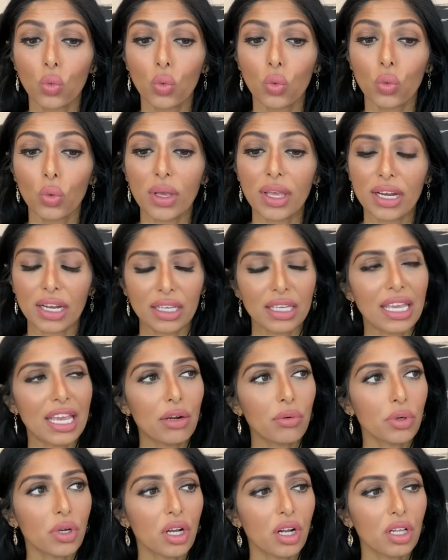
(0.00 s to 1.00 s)
and I can't
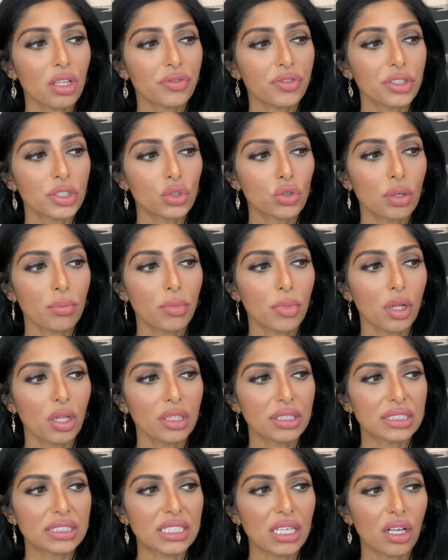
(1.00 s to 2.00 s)
recall if the strip mall
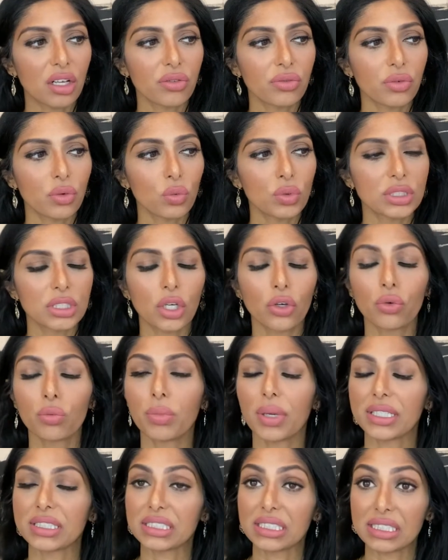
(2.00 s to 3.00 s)
itself was owned
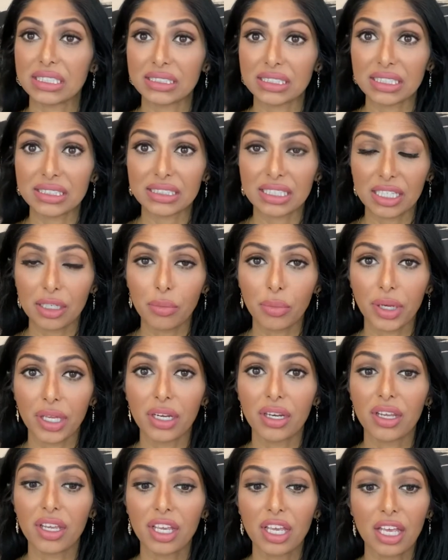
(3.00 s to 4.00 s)
by ZZZ,
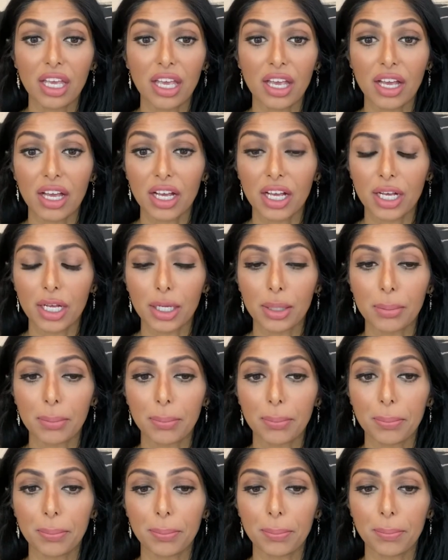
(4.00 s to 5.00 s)
but
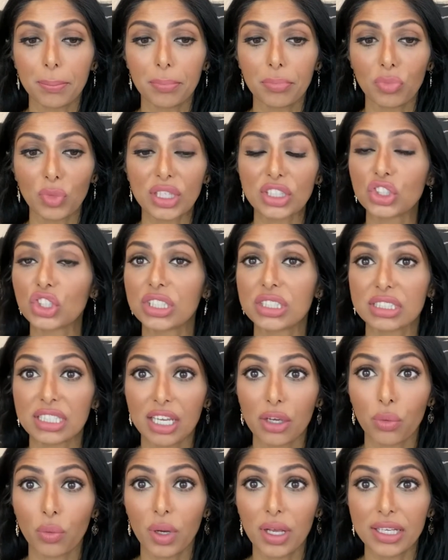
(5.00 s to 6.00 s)
let's just say
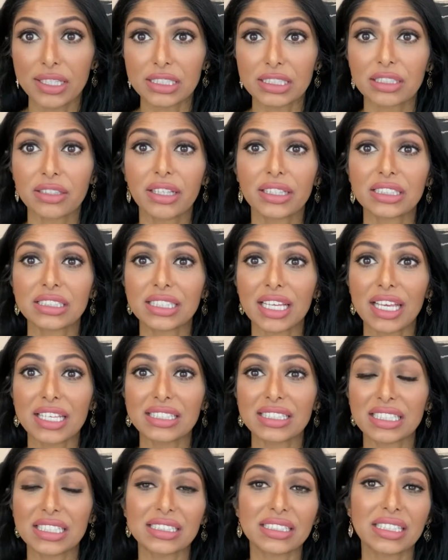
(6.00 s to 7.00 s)
it was. Let's say
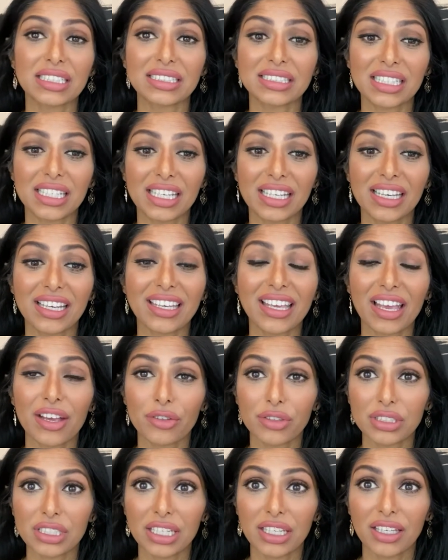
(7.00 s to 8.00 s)
ZZZ
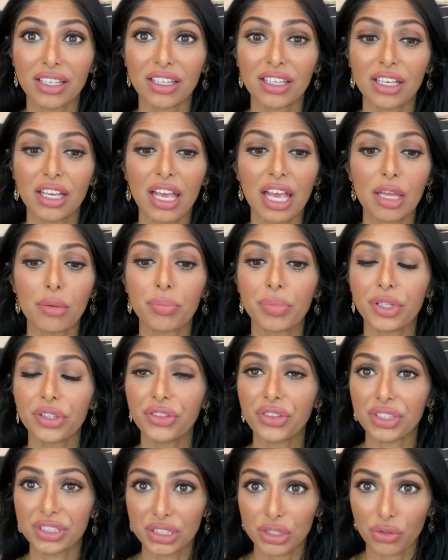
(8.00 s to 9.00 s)
Accounting had built
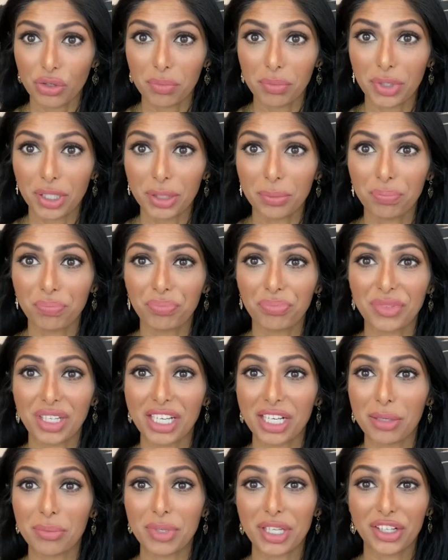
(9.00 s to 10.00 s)
this strip mall,
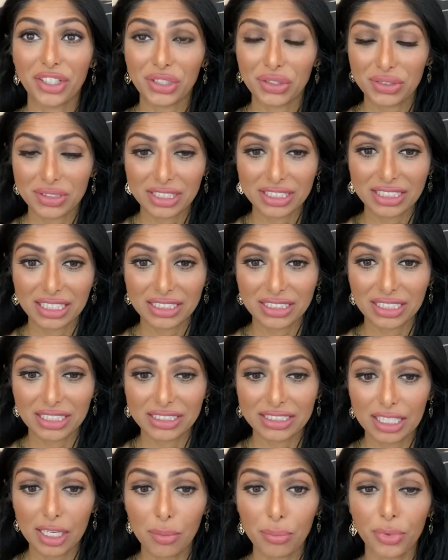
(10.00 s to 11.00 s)
and I'll use this as an
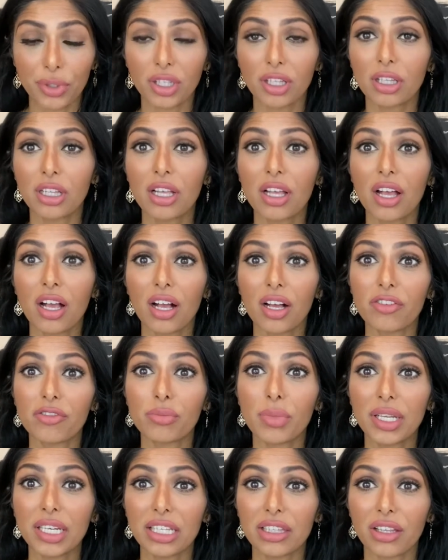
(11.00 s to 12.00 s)
example of
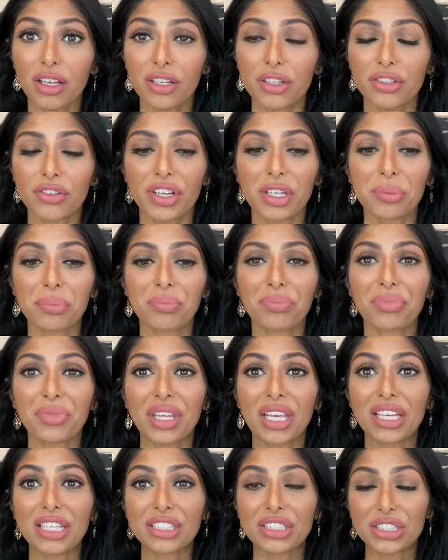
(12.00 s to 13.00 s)
money laundering.
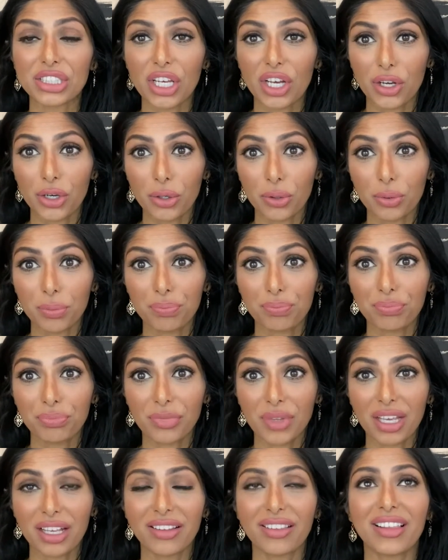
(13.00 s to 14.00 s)
So
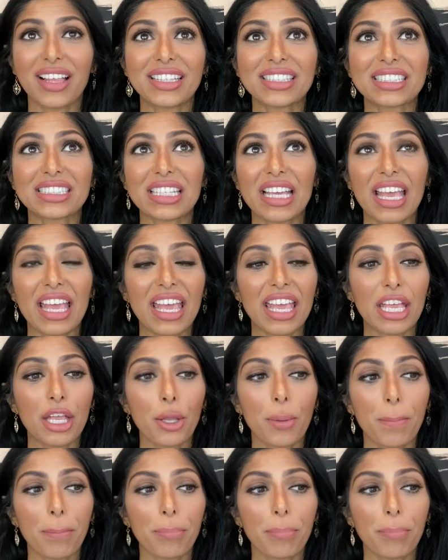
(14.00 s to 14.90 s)
let's say